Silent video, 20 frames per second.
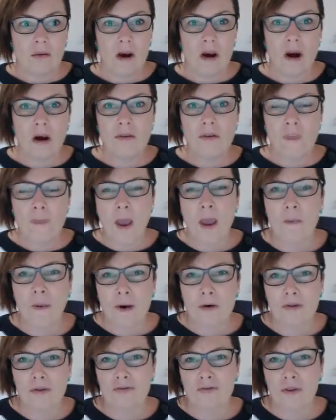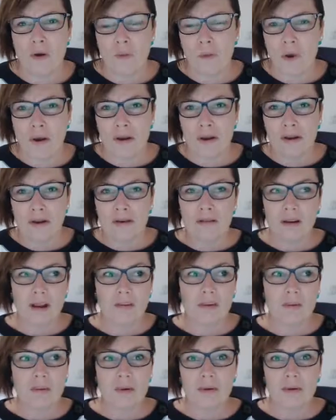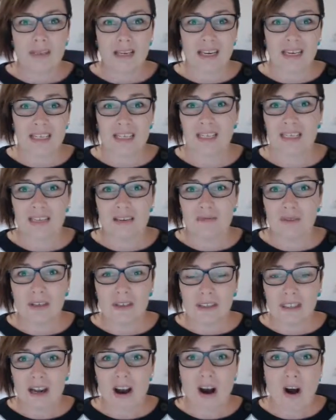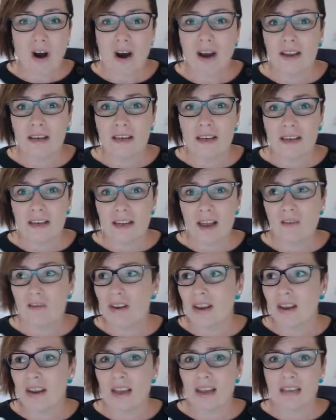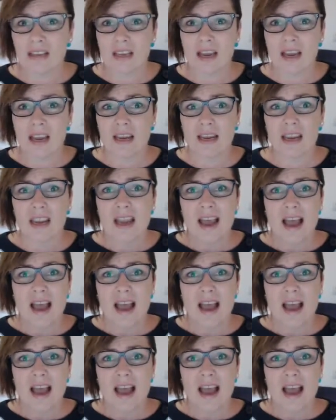oh, your PayPal link's not working. Everybody was actually really kind and loving and saying,